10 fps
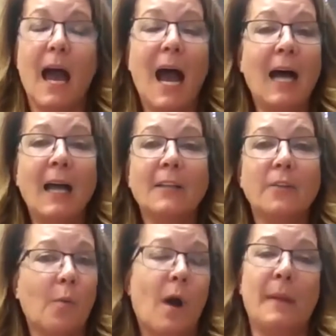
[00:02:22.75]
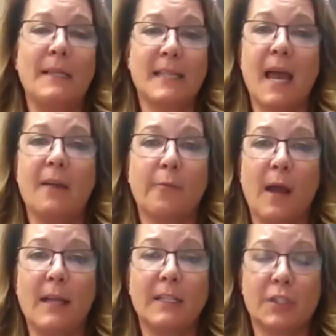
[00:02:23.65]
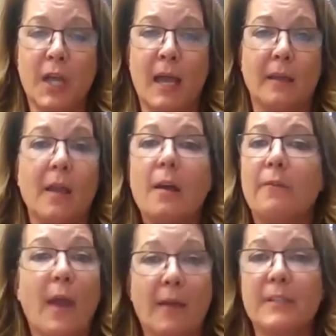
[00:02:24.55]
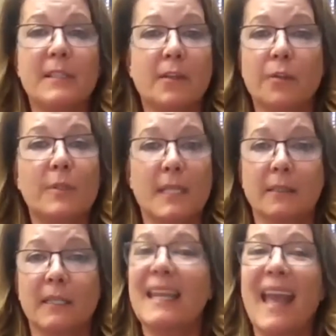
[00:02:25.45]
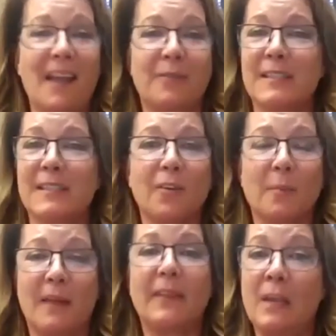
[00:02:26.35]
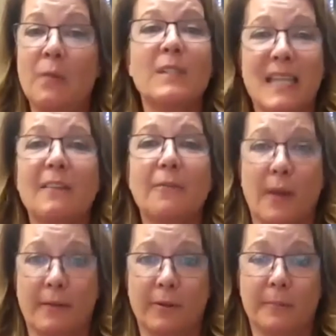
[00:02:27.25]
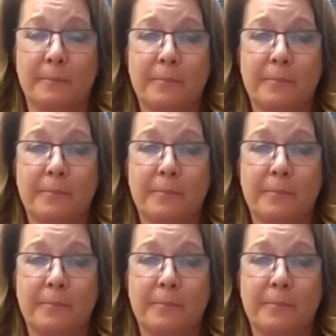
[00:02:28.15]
I don't want my staff writing a check for every single utility every single month. It would take forever.